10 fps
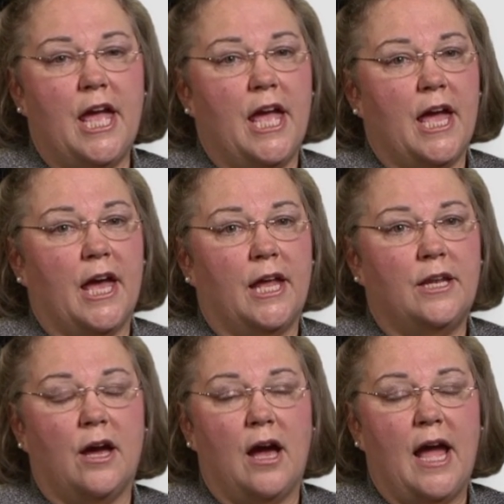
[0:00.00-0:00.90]

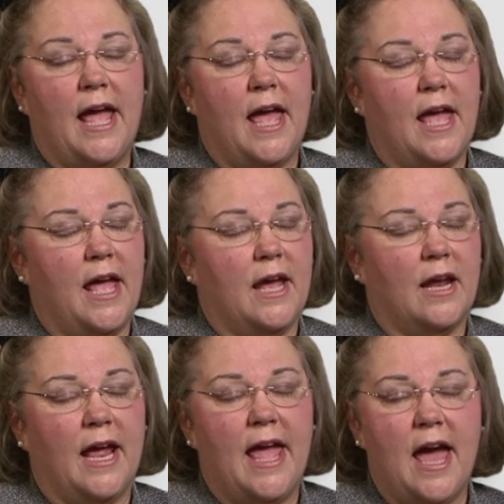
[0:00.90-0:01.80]
And I
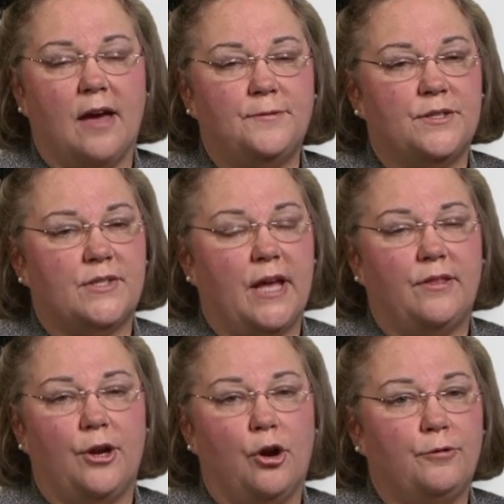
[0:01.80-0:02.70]
have to say that